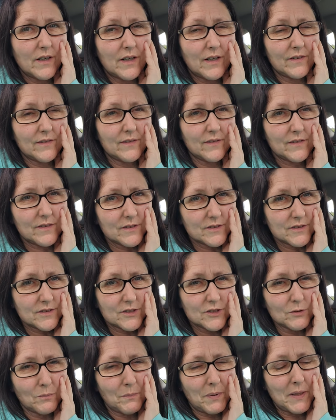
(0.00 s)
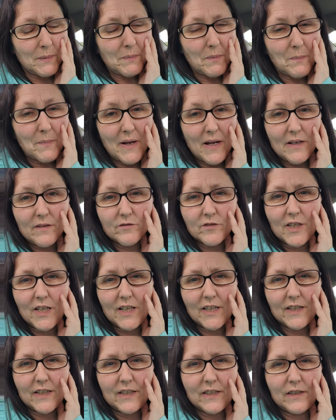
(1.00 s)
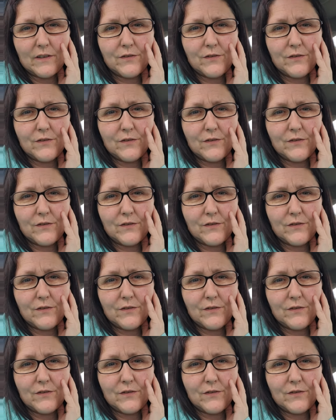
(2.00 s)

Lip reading: And some people might relate.